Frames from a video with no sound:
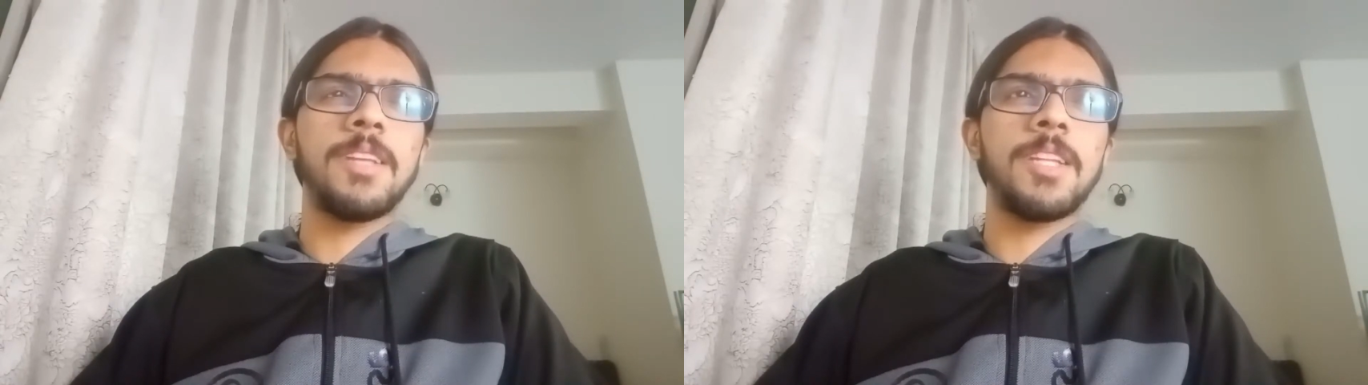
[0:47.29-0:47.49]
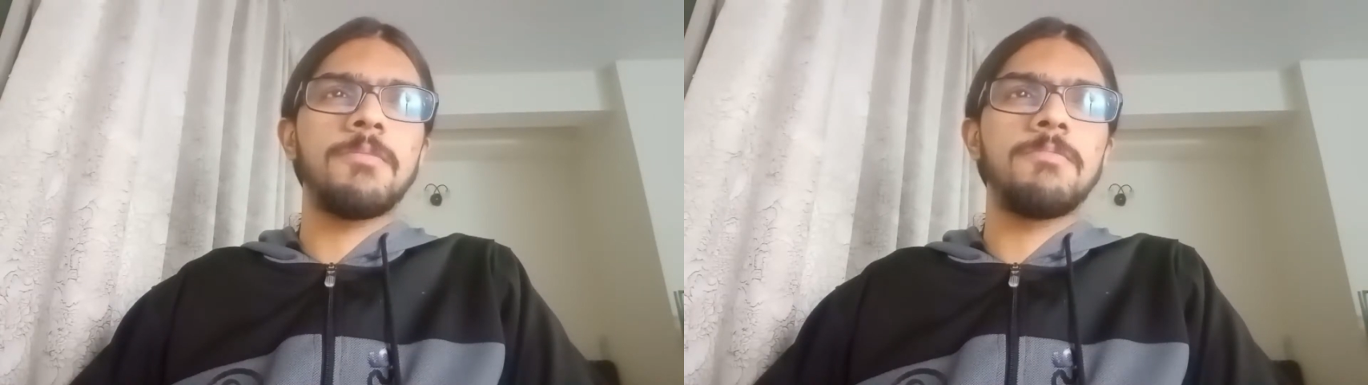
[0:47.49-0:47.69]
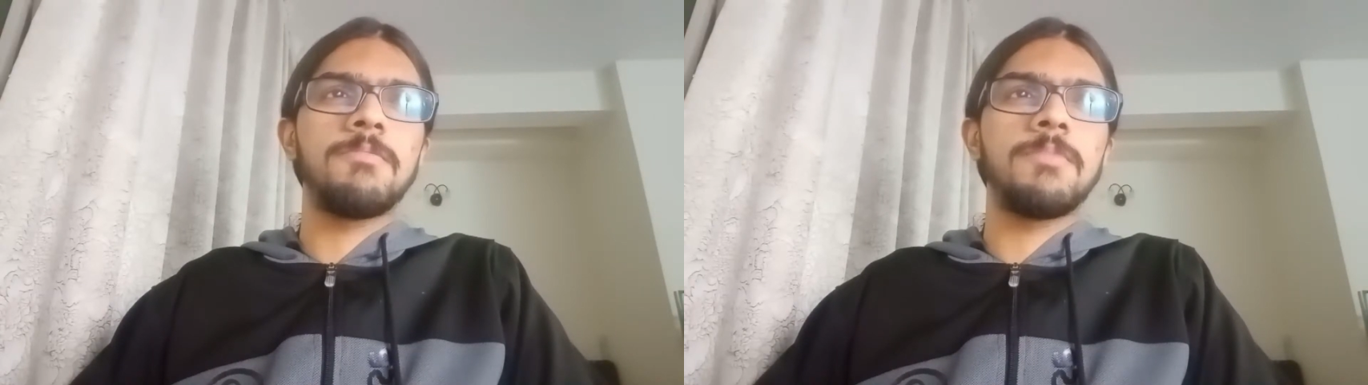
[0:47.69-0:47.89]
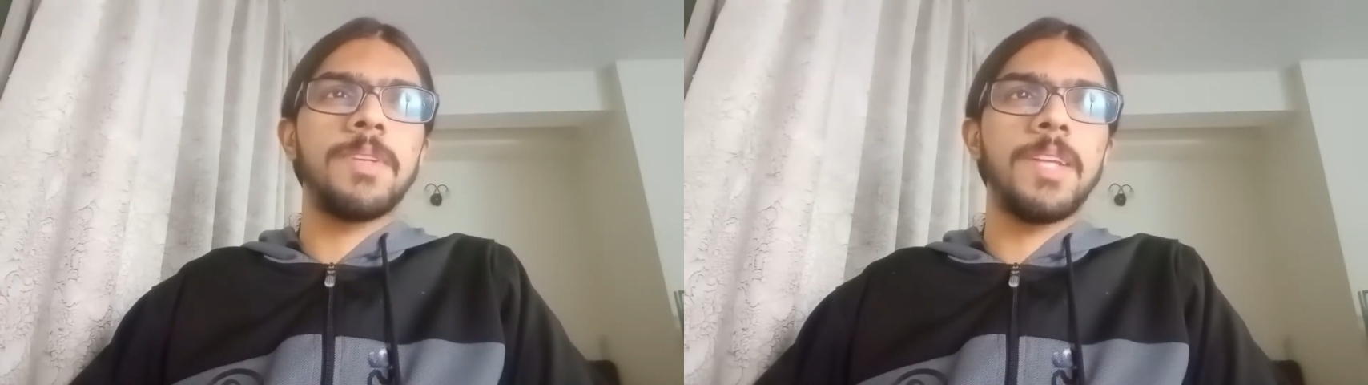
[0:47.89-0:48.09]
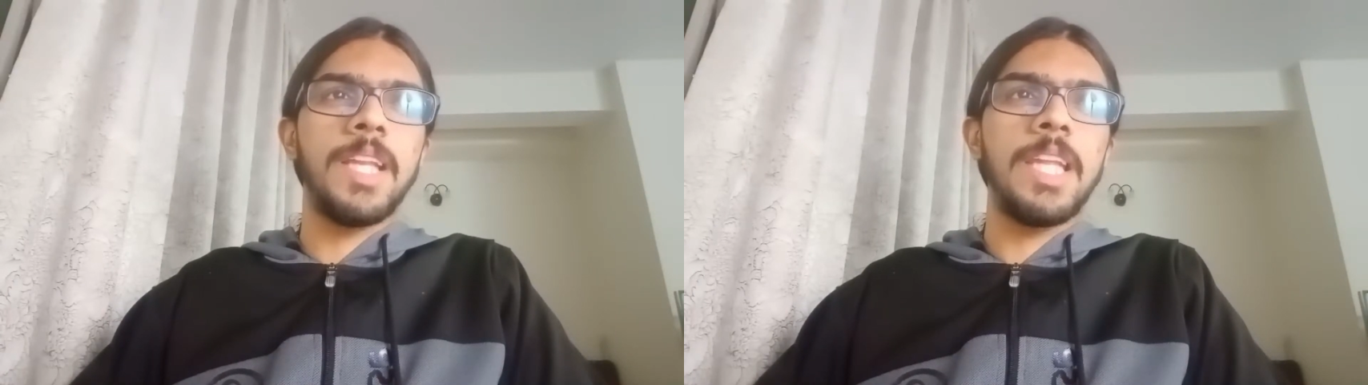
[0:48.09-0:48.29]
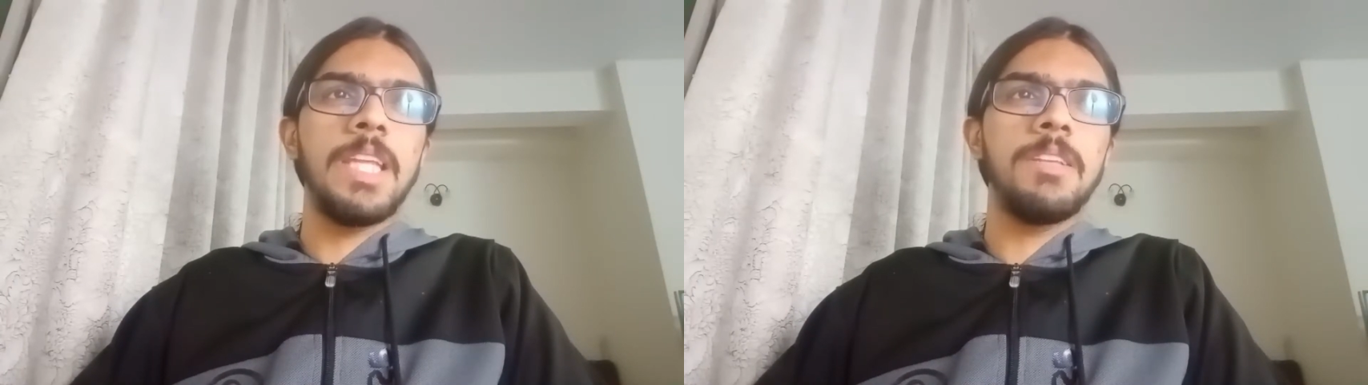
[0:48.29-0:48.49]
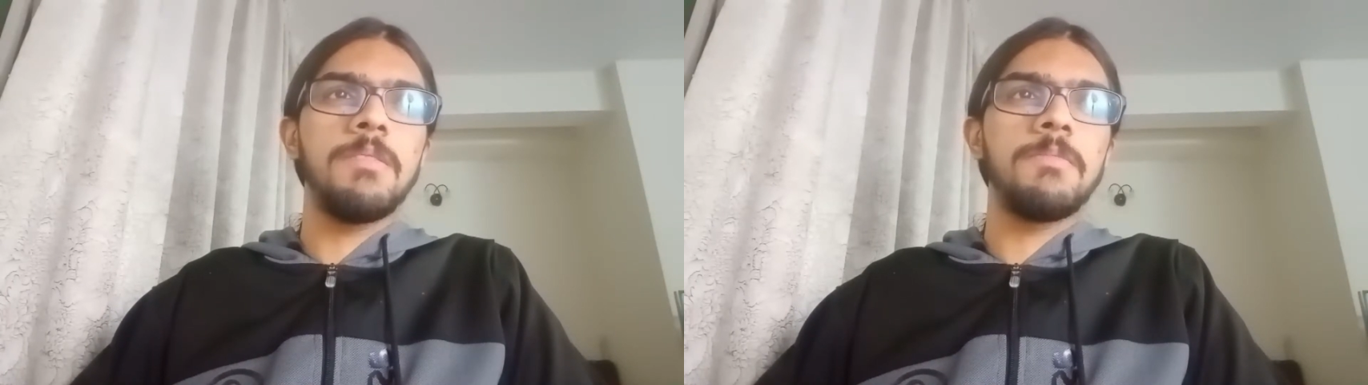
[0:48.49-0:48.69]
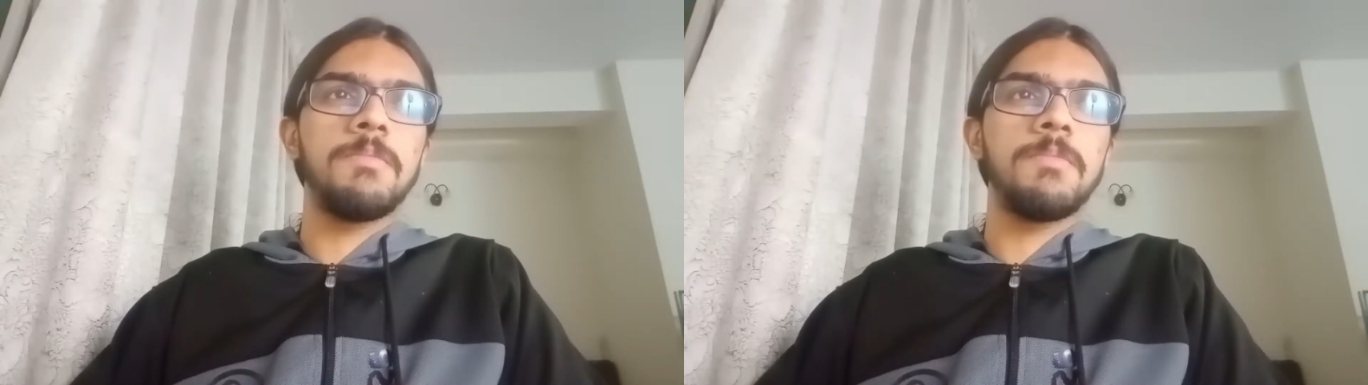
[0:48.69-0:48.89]
that any
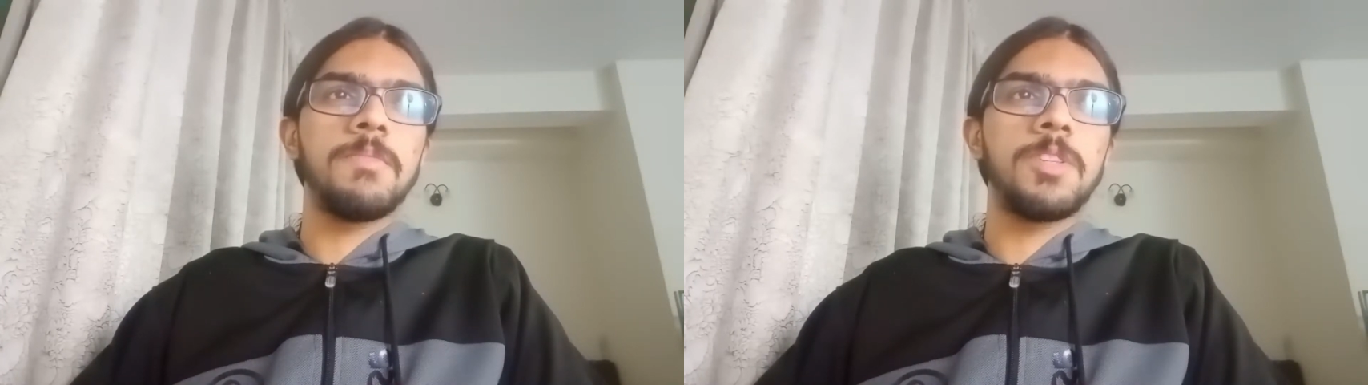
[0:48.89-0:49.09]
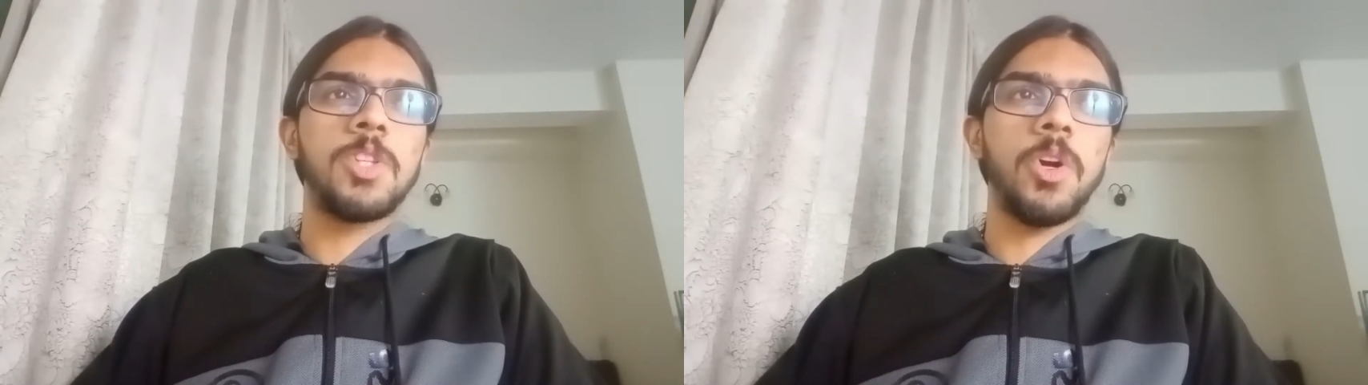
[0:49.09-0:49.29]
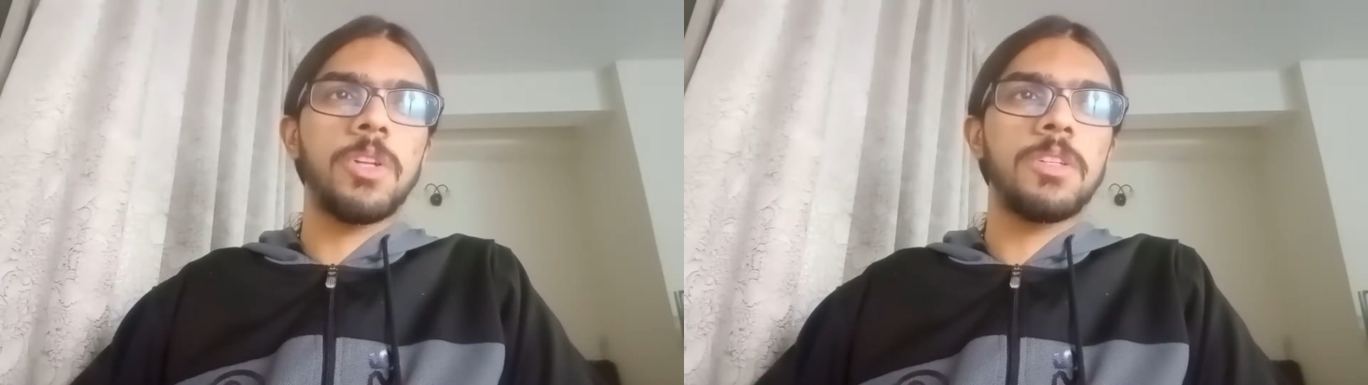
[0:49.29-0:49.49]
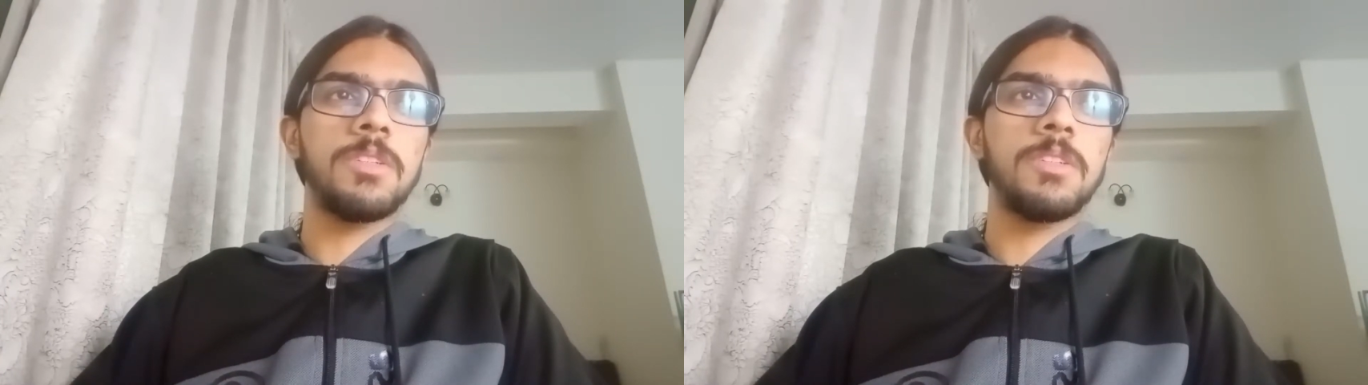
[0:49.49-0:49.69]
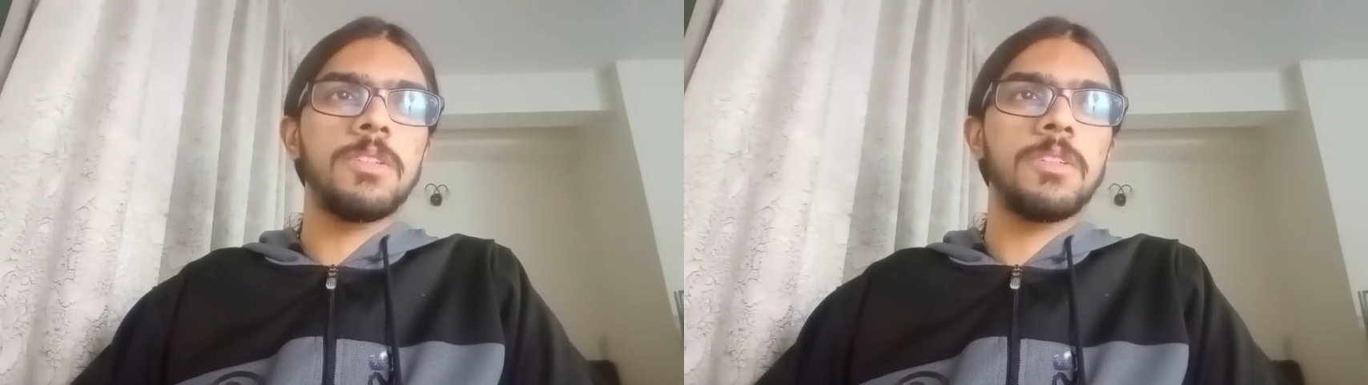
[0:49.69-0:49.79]
thought